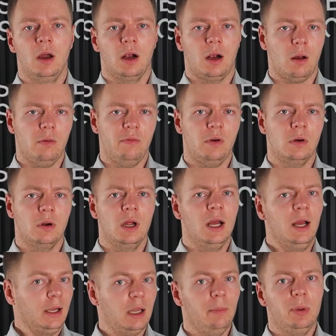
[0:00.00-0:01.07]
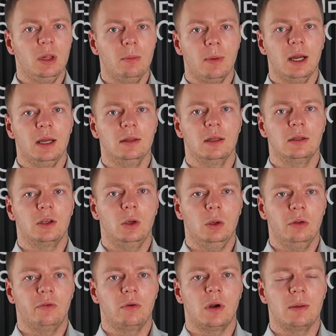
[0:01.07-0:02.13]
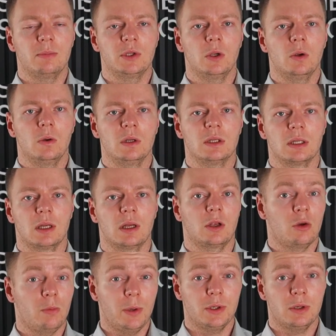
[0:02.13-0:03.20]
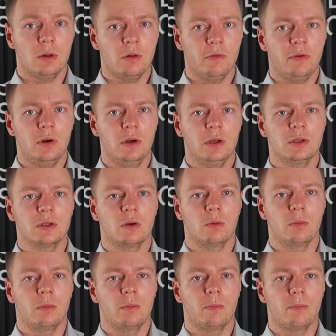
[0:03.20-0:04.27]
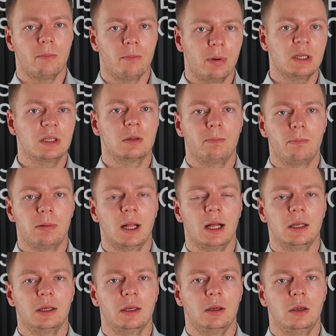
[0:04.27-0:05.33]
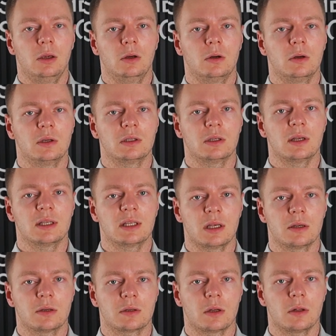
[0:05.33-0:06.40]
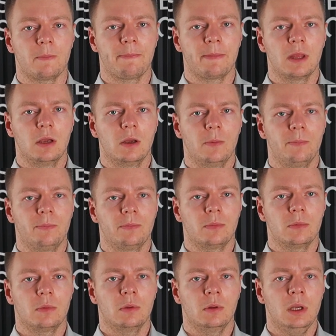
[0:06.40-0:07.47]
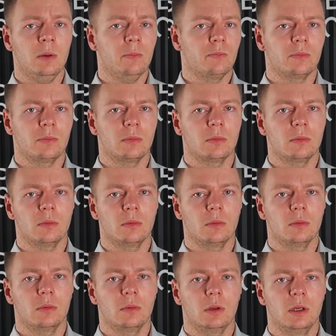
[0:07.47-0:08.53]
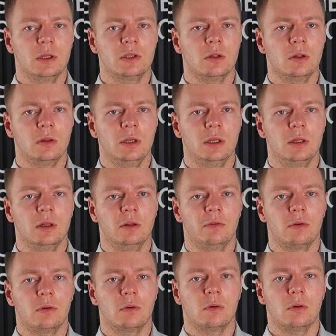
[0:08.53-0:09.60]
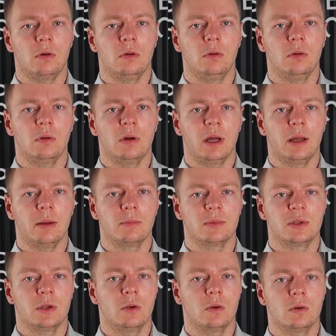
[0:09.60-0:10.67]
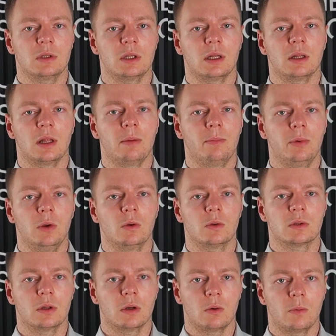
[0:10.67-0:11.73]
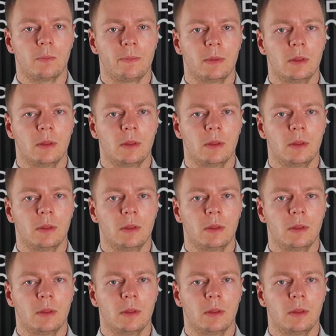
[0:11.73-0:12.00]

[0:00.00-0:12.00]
However, keep in mind that Qt for MCU is a commercial offering, so budget planning here is essential. Yeah, it's not needed for all MCUs and MPUs though.